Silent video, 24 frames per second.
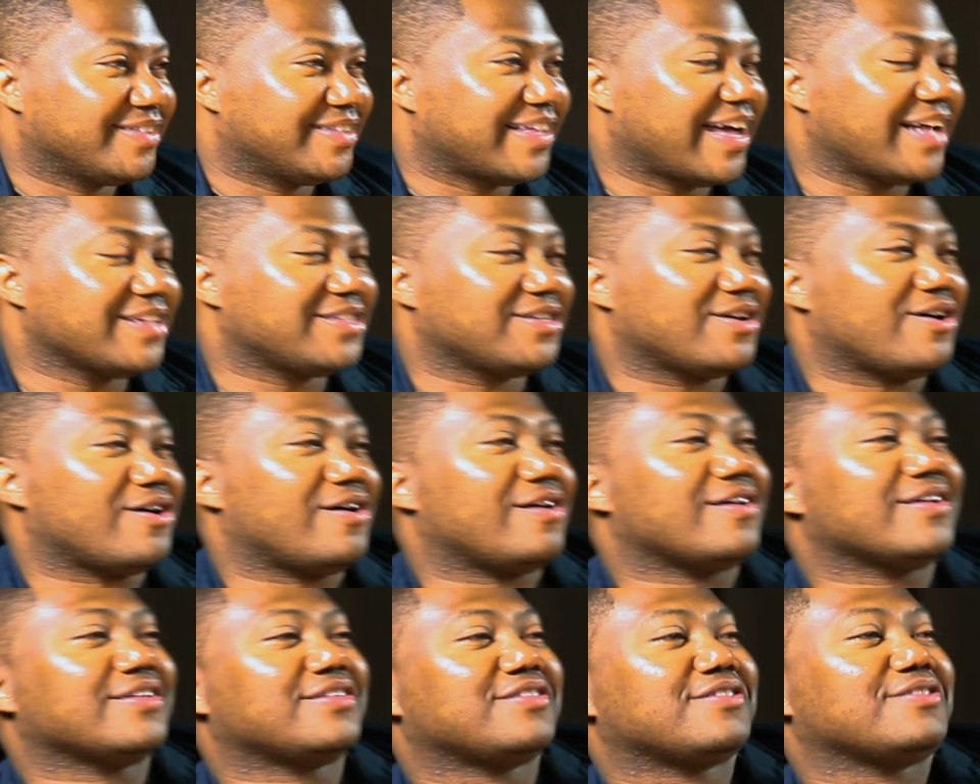That's
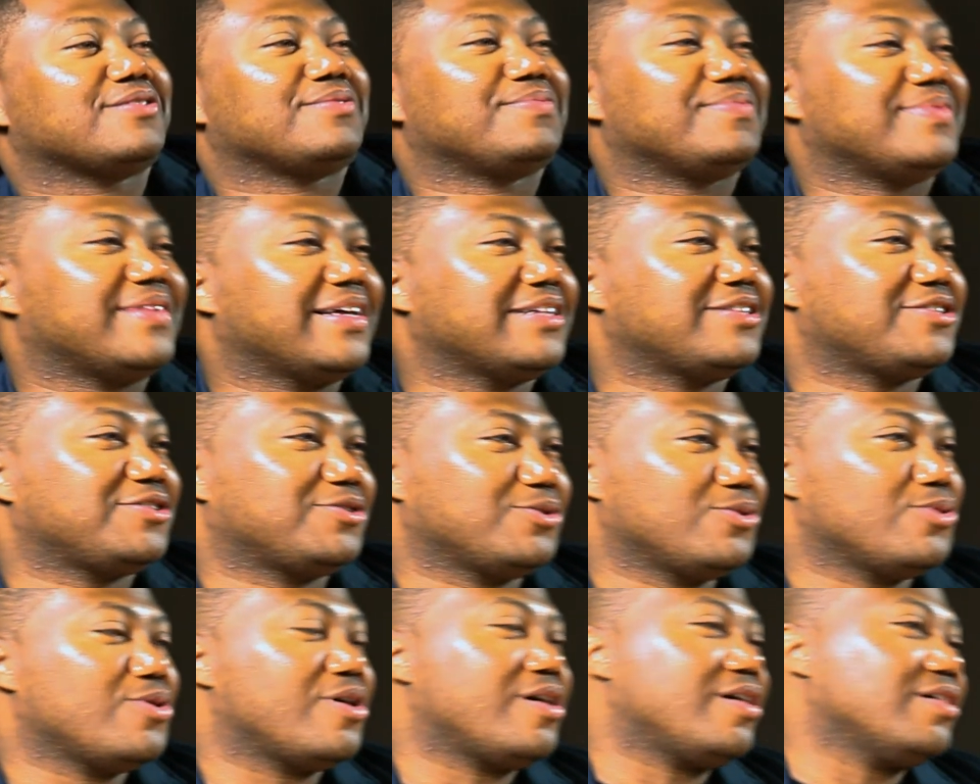awesome. That's
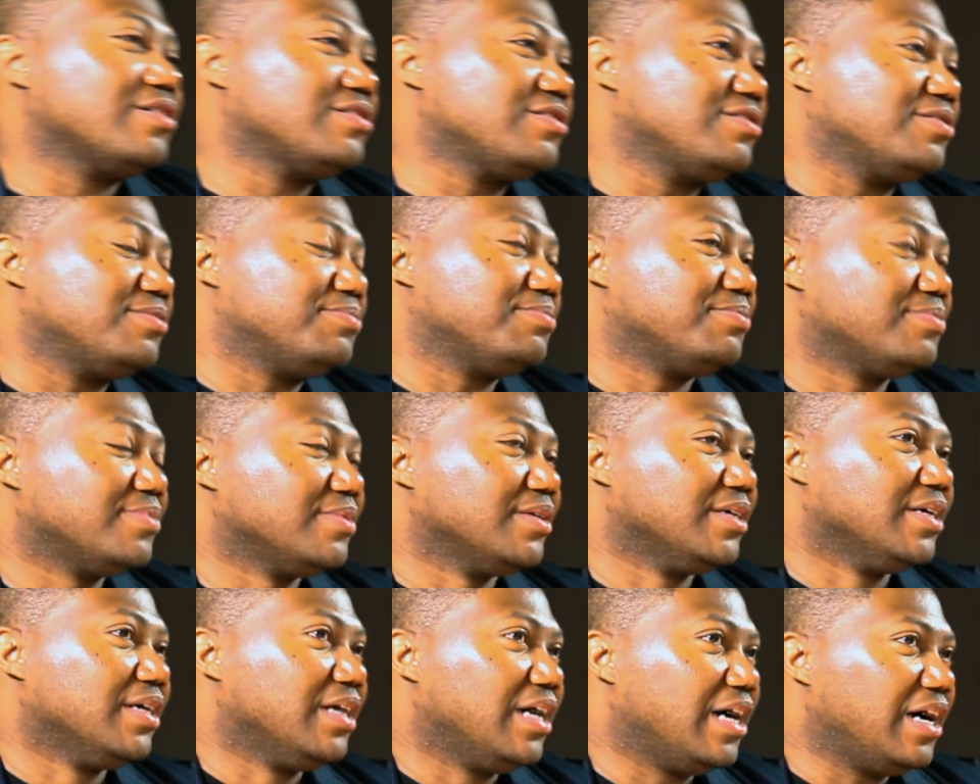so awesome.
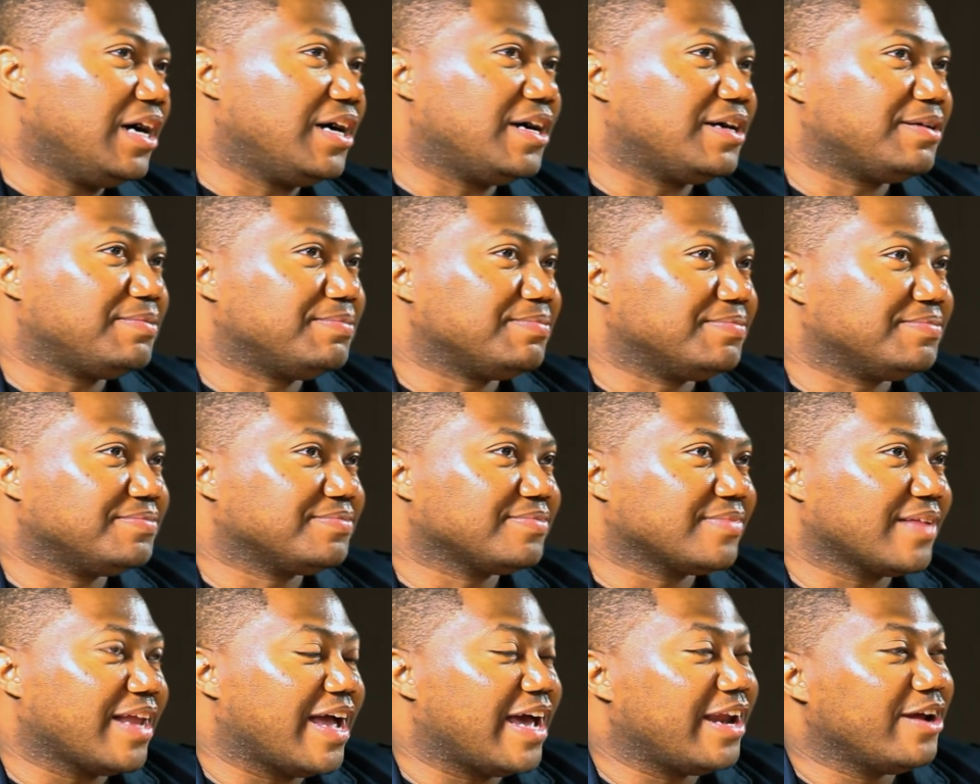And
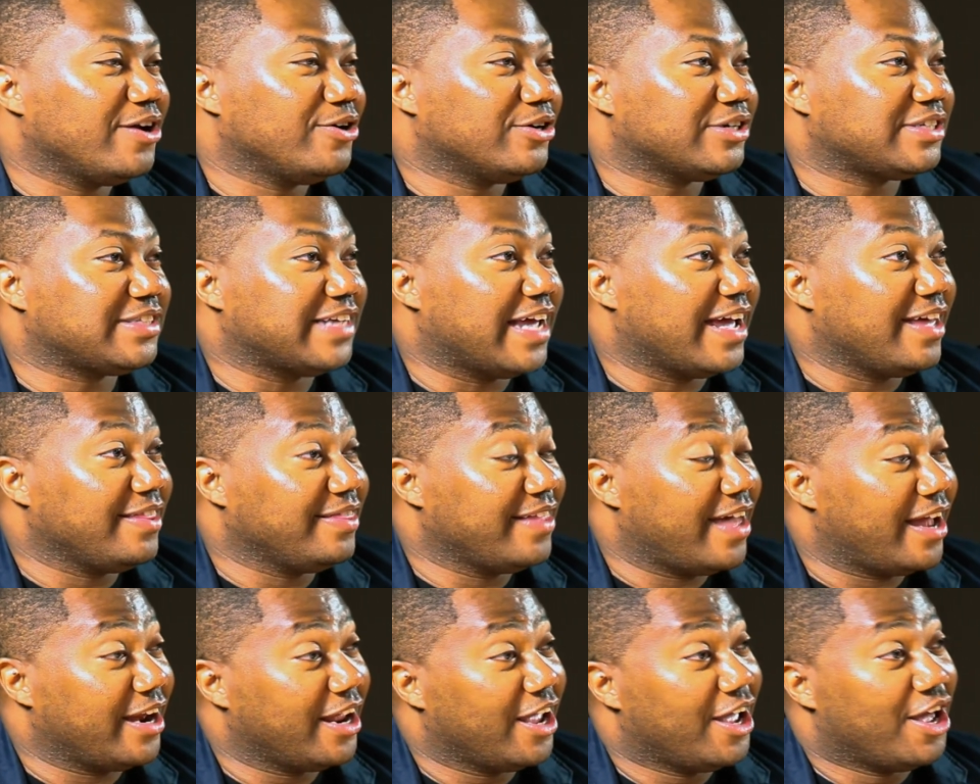I
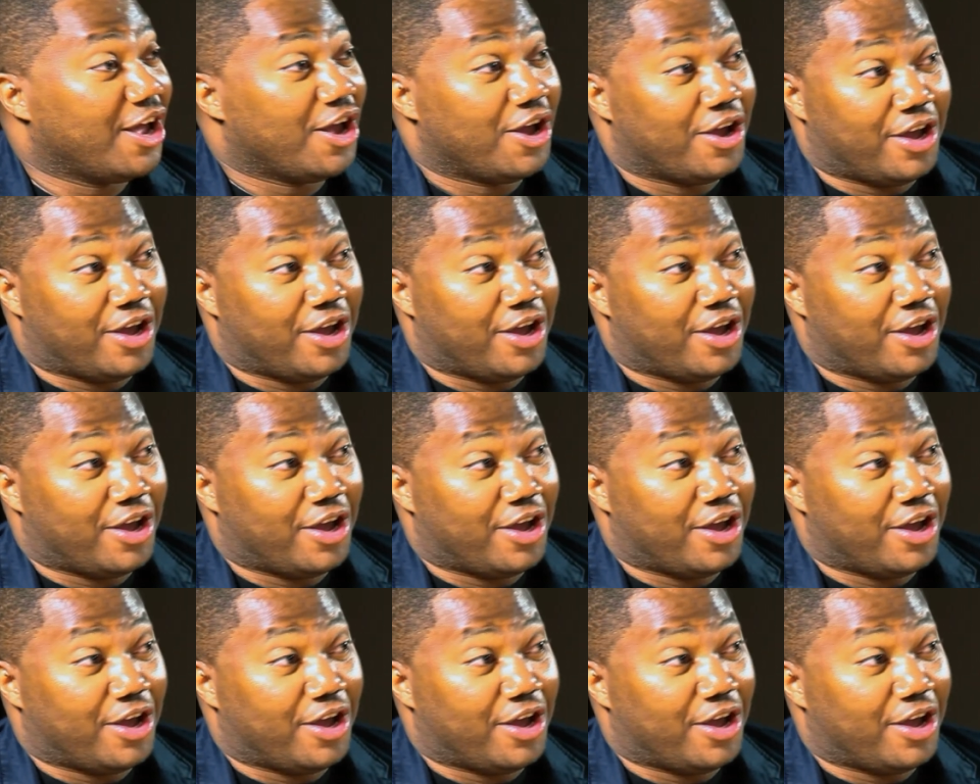understand that